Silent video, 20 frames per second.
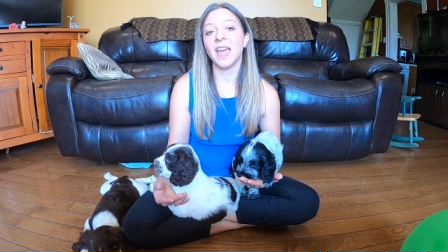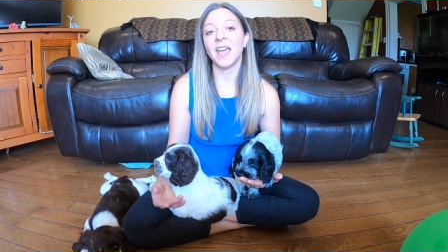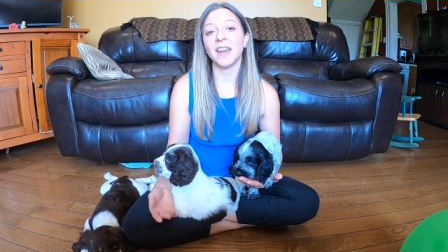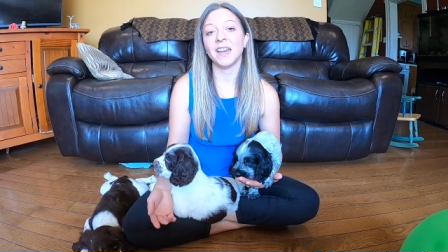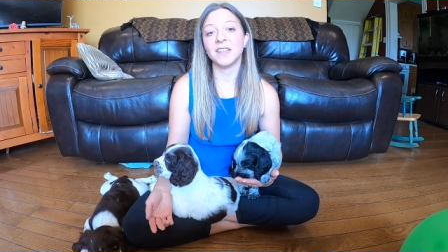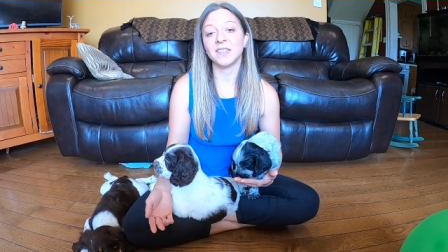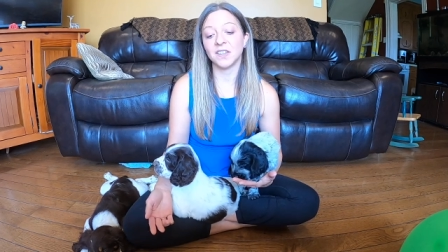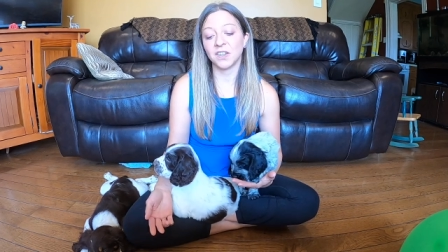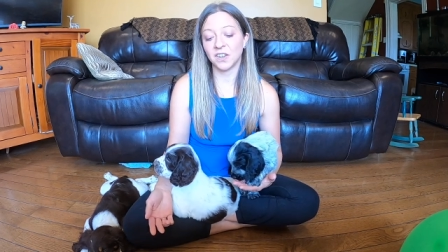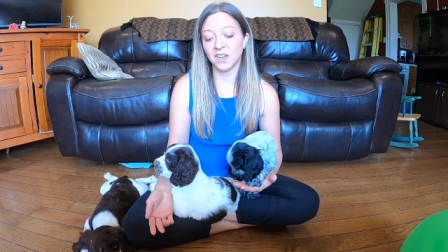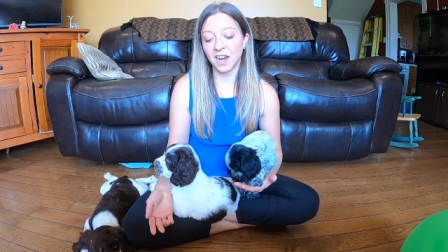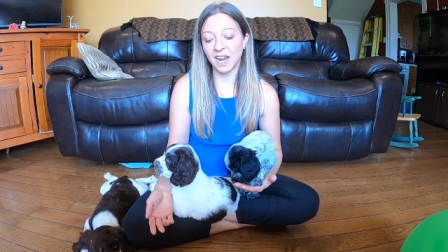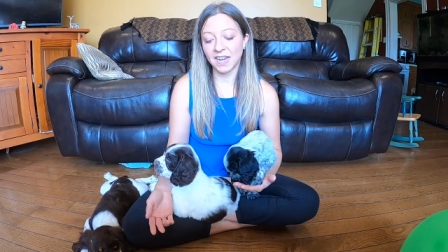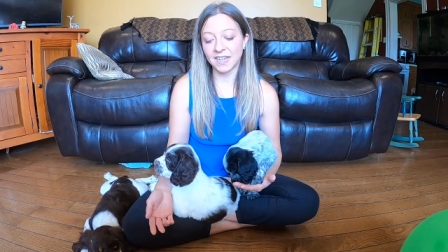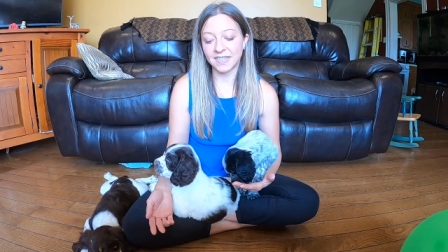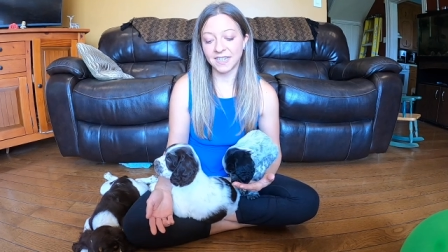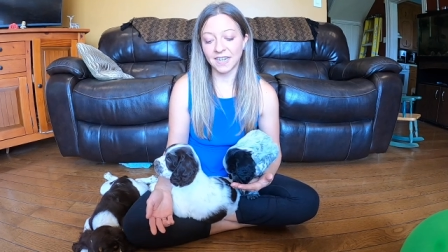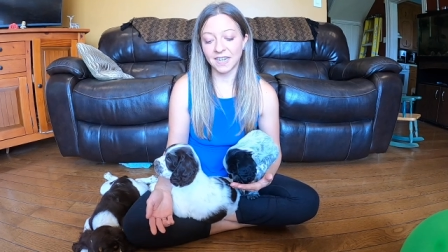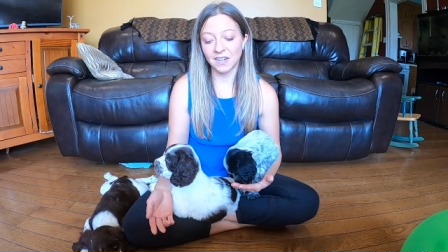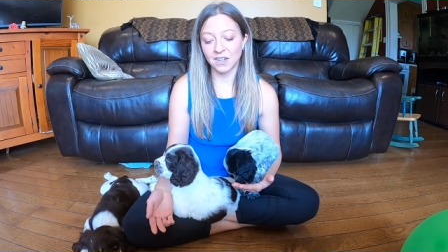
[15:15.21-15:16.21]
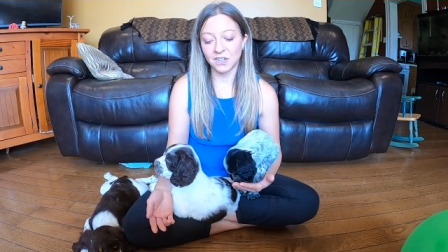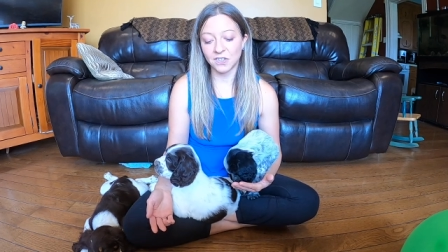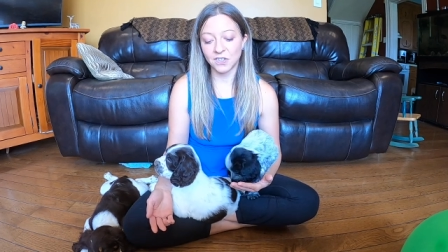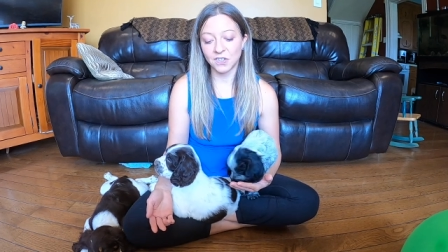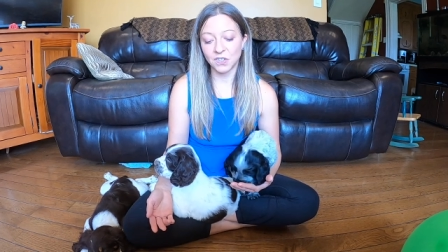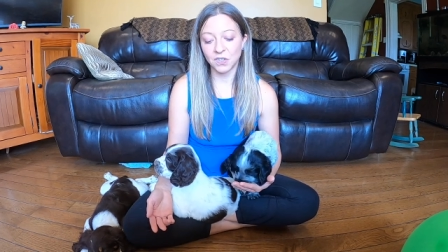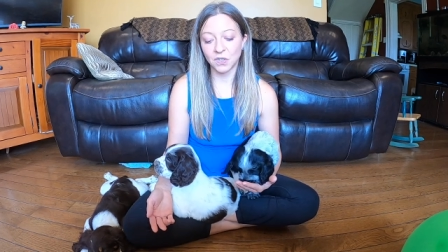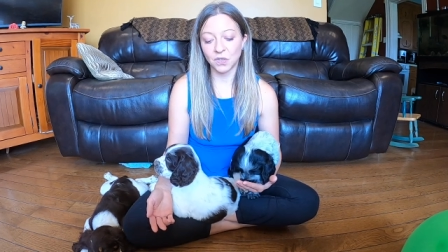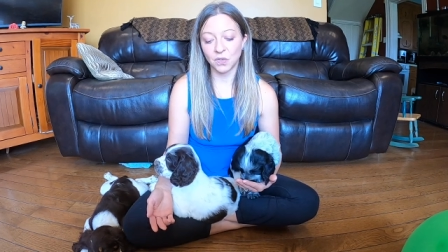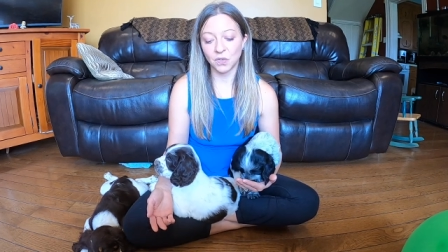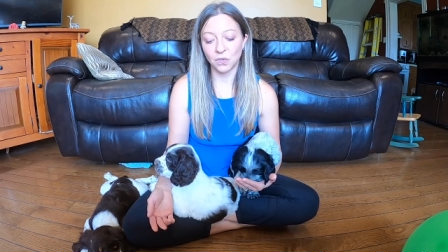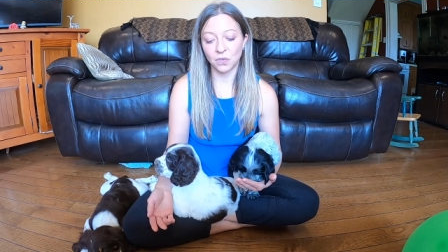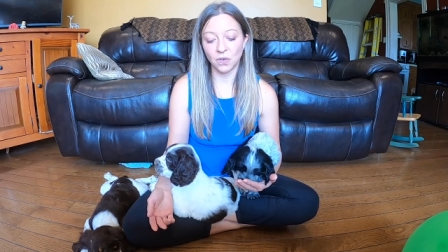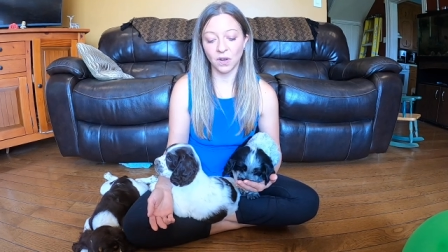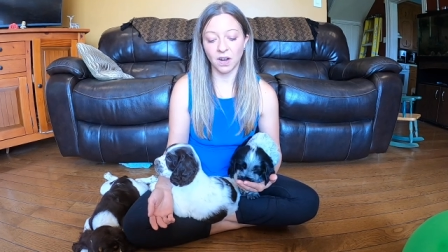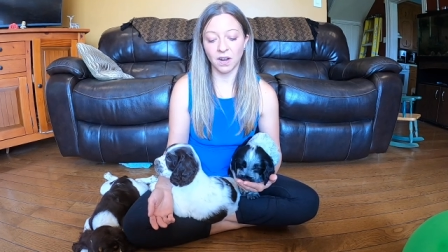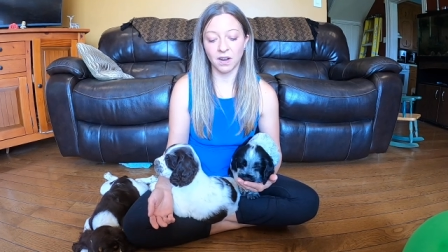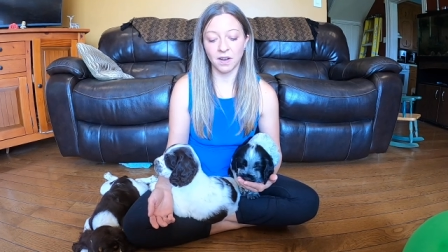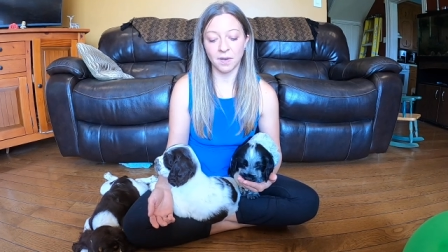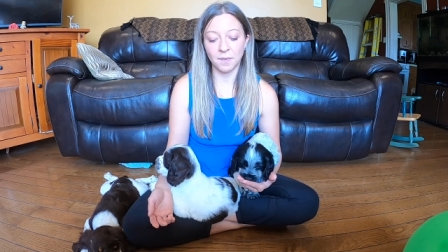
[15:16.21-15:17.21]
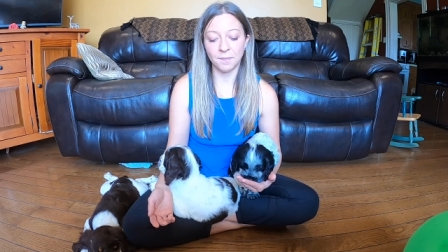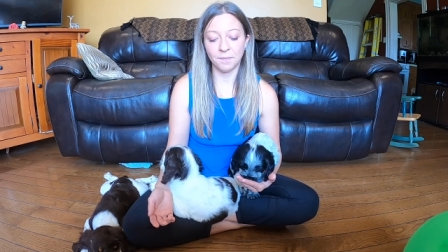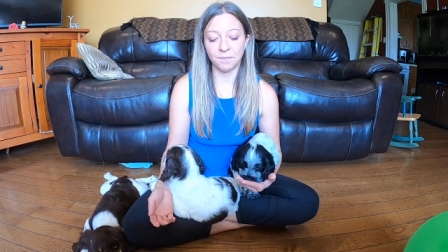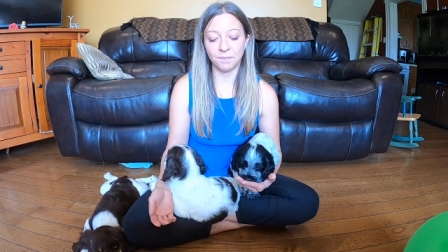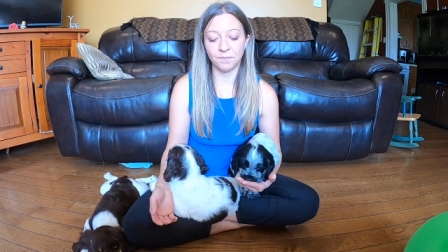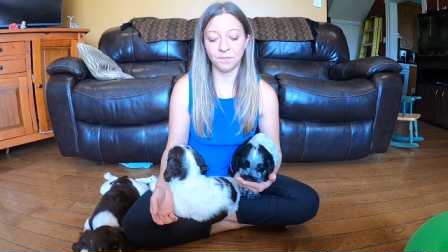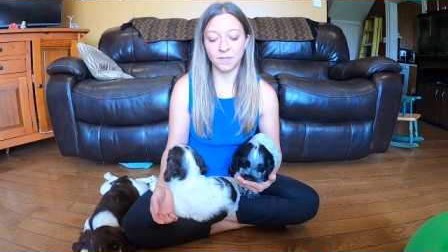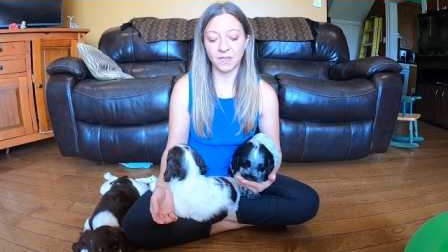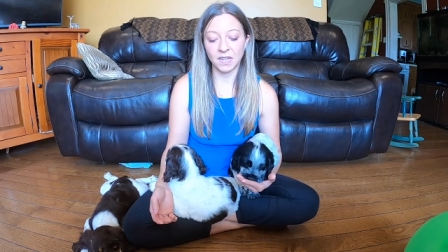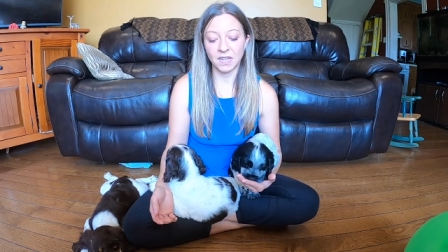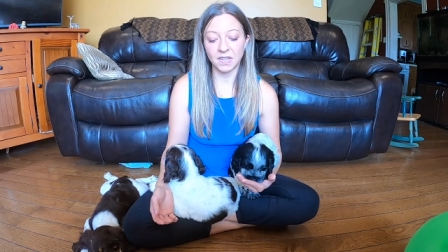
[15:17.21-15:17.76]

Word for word: It is a good idea to um,